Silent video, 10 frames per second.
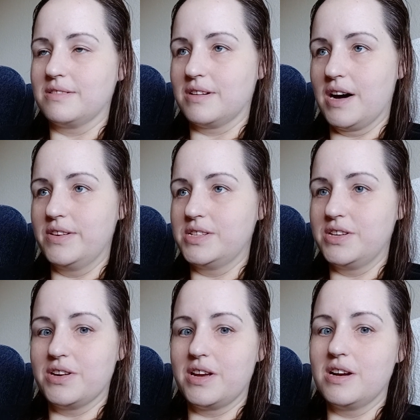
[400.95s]
Obviously,
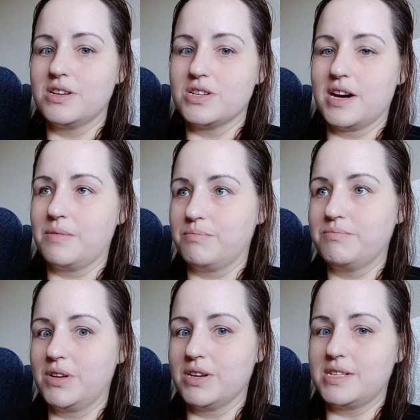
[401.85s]
you're here to try to
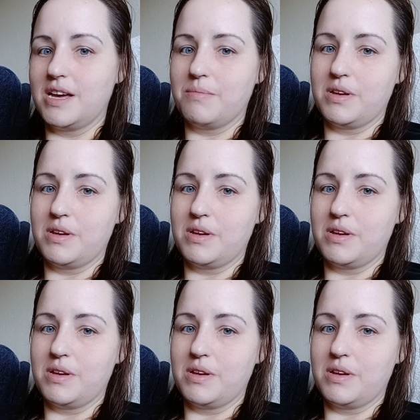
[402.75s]
irritate